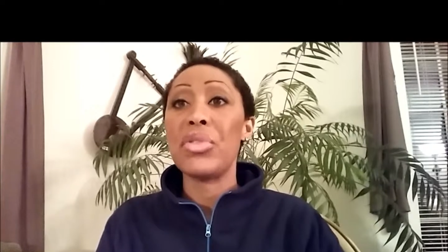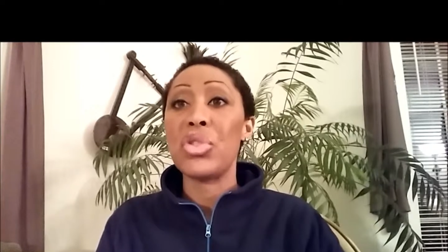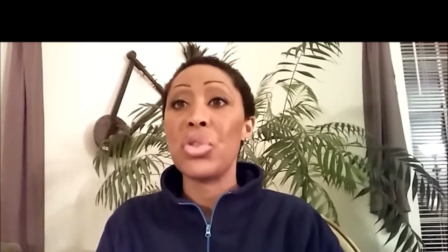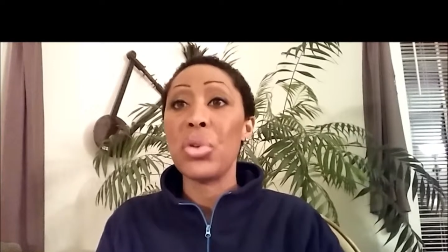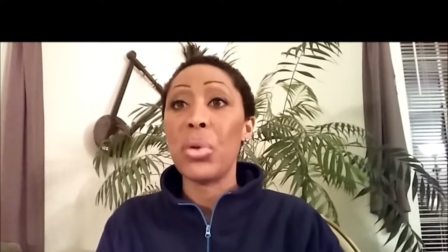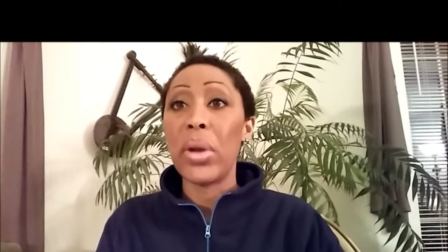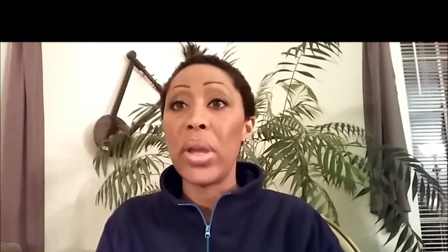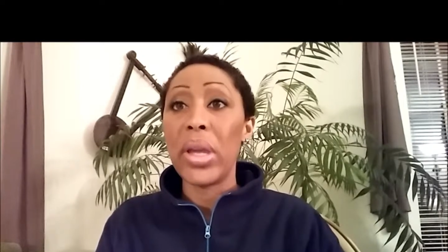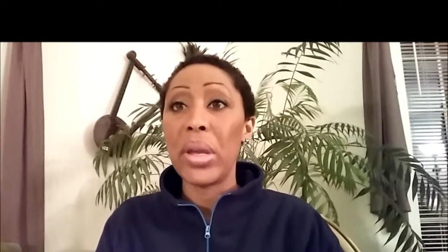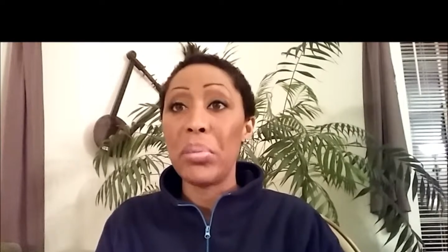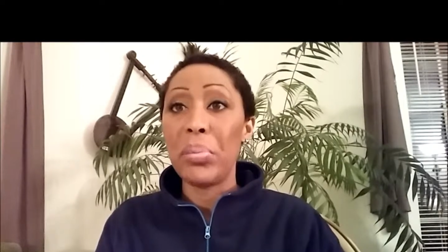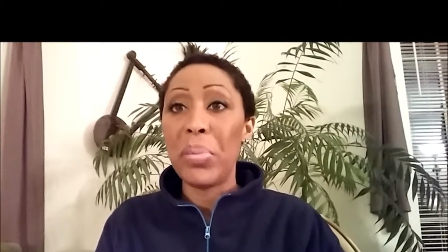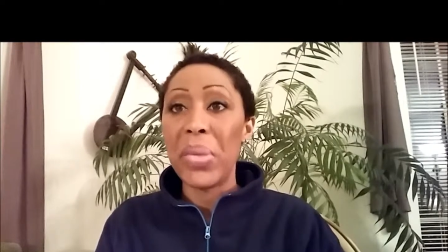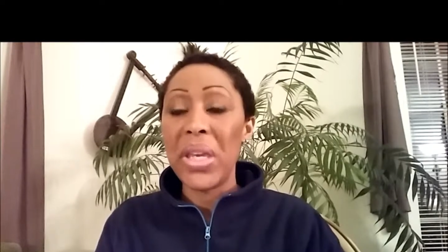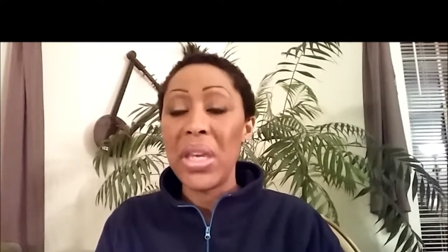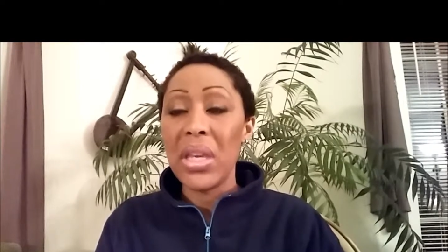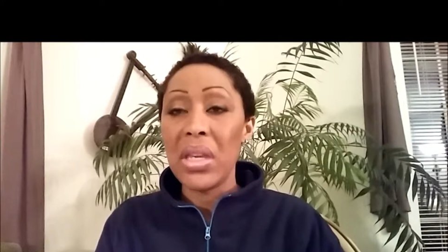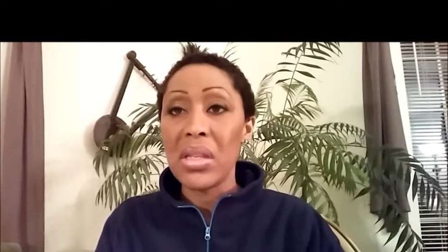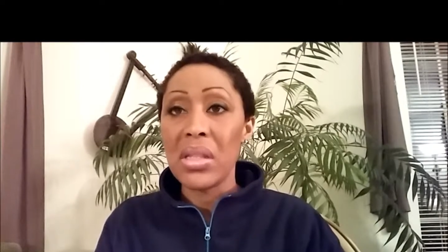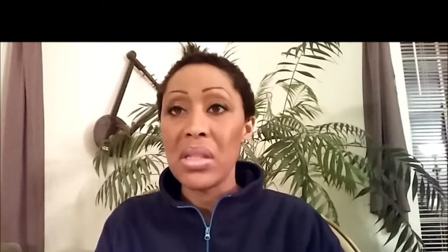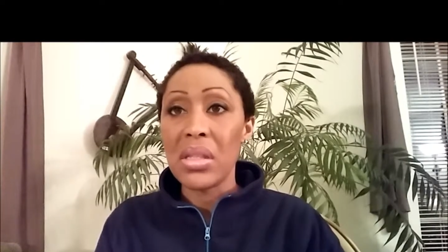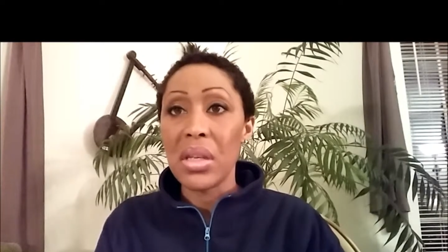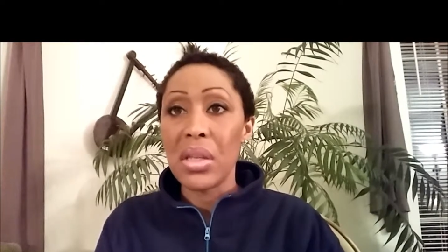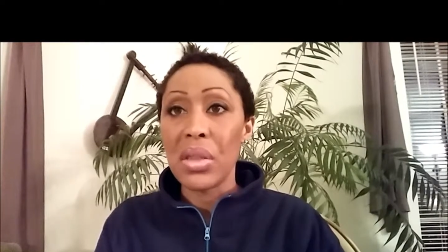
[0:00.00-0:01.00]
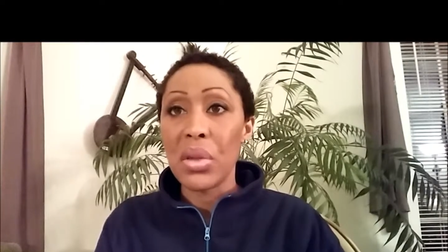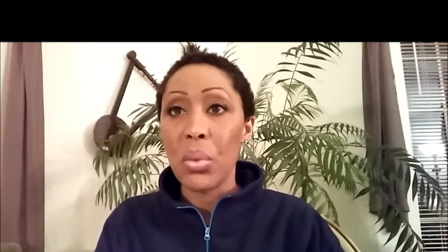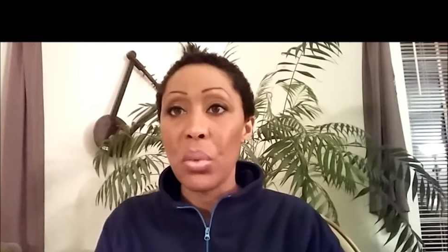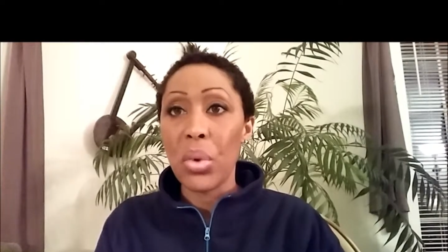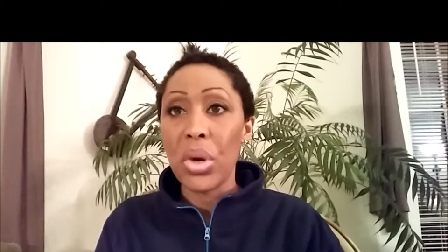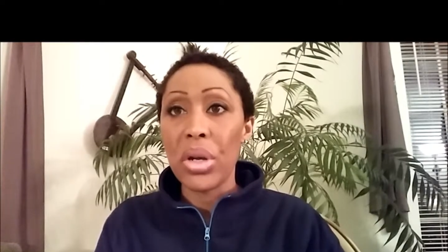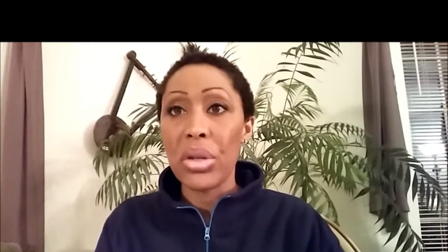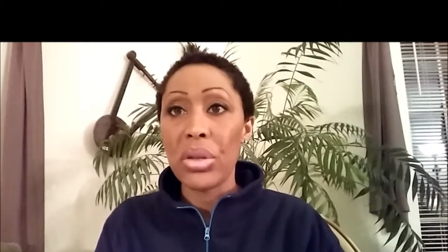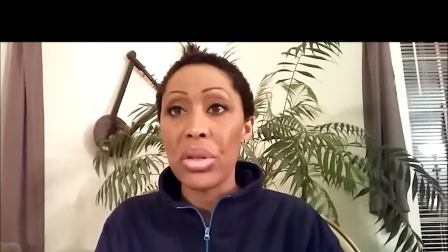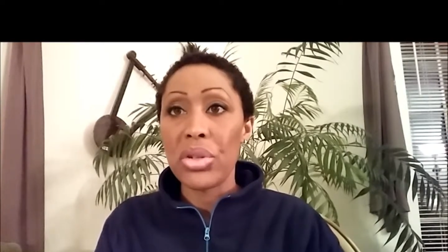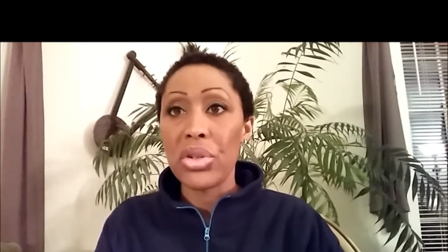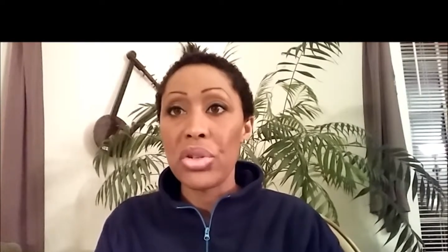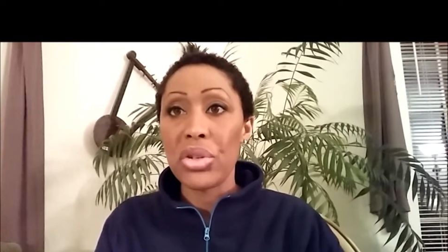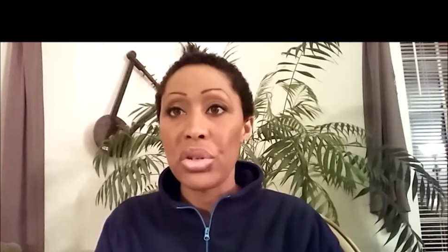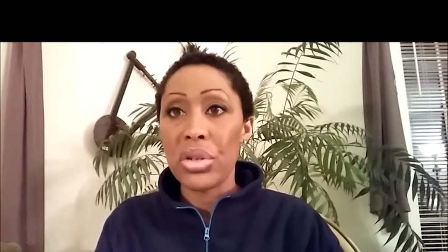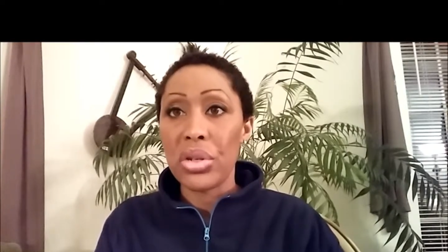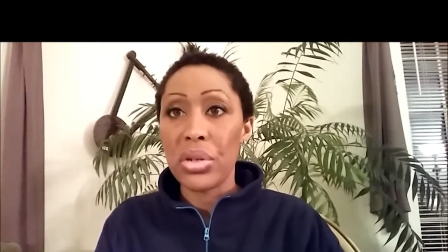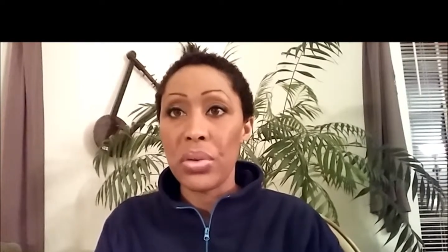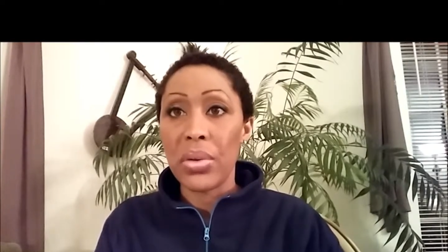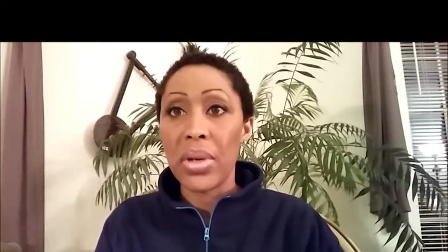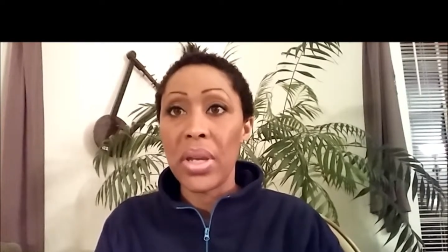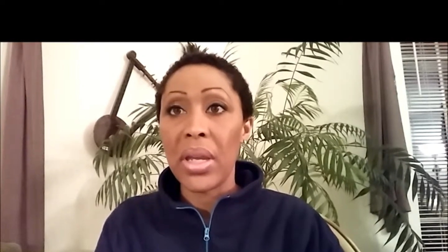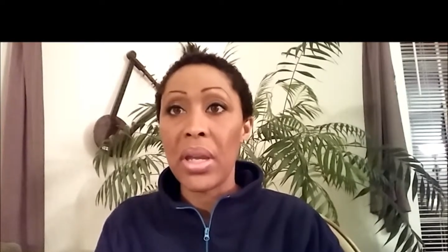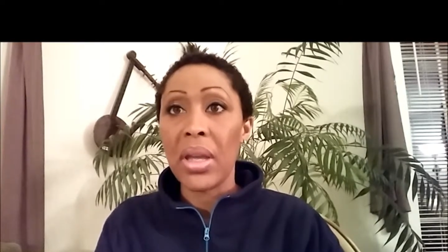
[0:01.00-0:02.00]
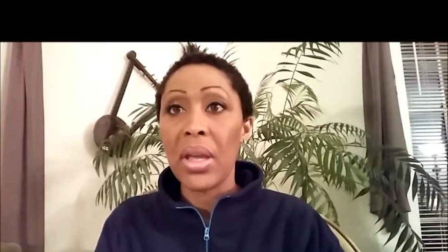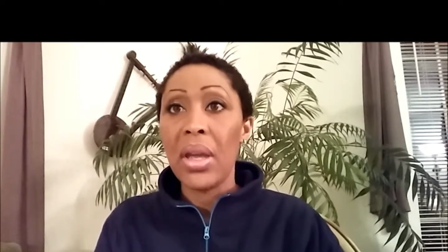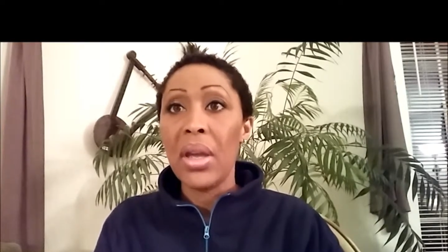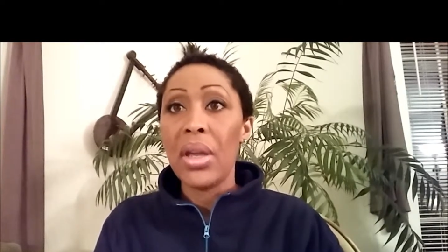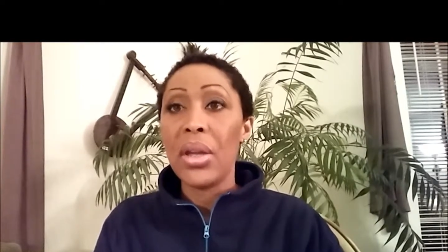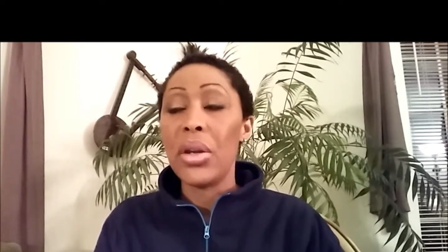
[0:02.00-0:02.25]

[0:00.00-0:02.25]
joy and peace in the work that you're doing.